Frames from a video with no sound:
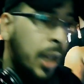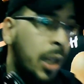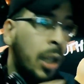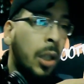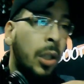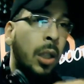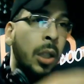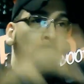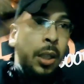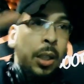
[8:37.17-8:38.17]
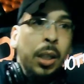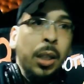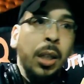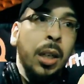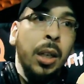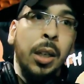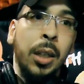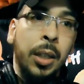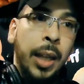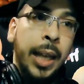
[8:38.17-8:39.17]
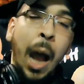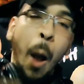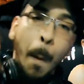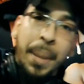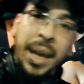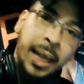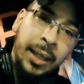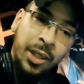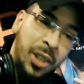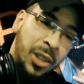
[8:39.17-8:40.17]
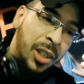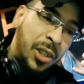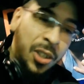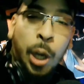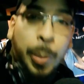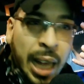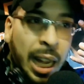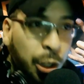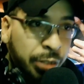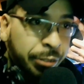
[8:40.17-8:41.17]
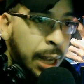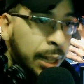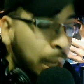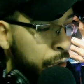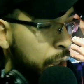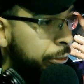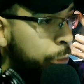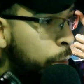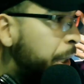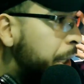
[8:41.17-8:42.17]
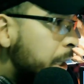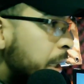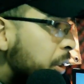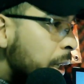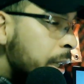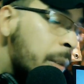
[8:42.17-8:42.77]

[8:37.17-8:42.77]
the like how big this is. There's a terminology for that I was looking for, but some of